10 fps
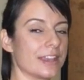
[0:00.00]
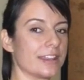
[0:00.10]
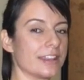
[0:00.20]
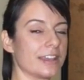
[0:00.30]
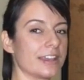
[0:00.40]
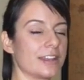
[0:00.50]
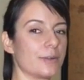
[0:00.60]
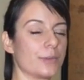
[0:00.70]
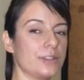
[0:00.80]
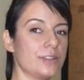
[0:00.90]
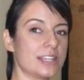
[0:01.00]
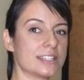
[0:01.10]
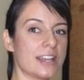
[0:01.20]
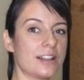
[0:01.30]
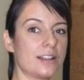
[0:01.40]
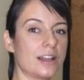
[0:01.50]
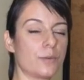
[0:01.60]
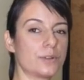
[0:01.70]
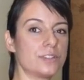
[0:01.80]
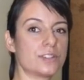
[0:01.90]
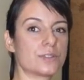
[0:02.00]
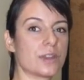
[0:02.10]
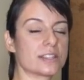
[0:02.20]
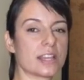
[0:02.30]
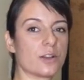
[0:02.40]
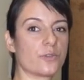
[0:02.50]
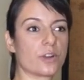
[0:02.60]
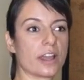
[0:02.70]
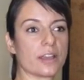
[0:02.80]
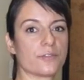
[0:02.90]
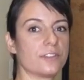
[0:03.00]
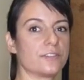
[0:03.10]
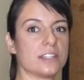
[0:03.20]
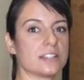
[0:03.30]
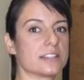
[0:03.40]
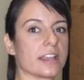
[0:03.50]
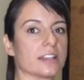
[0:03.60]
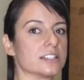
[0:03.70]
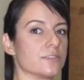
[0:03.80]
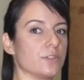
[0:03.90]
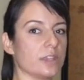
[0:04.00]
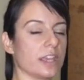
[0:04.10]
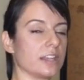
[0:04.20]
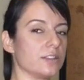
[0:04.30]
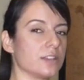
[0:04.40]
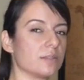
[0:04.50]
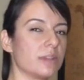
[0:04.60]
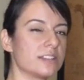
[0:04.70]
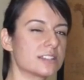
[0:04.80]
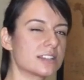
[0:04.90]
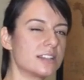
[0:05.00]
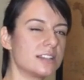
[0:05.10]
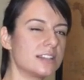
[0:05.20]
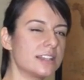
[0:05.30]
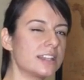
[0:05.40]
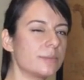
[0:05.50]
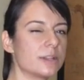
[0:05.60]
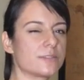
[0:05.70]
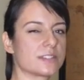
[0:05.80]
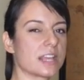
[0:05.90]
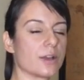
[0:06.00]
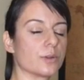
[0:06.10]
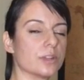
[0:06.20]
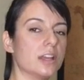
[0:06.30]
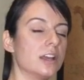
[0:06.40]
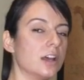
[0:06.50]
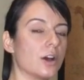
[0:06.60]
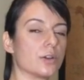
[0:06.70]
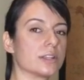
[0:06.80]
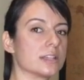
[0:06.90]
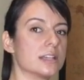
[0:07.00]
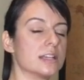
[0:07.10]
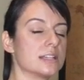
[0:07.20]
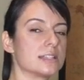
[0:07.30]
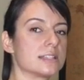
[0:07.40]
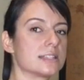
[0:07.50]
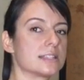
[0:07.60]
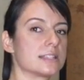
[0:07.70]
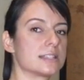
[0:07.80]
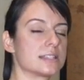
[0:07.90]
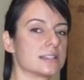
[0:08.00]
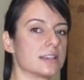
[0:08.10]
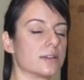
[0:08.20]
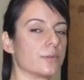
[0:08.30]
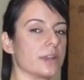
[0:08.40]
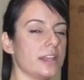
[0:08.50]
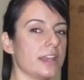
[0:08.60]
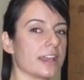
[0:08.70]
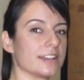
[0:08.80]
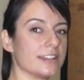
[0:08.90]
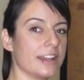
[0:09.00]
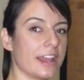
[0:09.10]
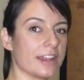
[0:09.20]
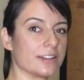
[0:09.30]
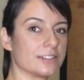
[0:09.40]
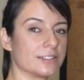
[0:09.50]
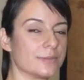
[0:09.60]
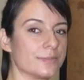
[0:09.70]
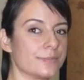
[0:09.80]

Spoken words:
And then when you exhale, I want you just to exhale for 15 seconds if you can. And you can make just a little bit of sound on a tss. Ready? And inhale.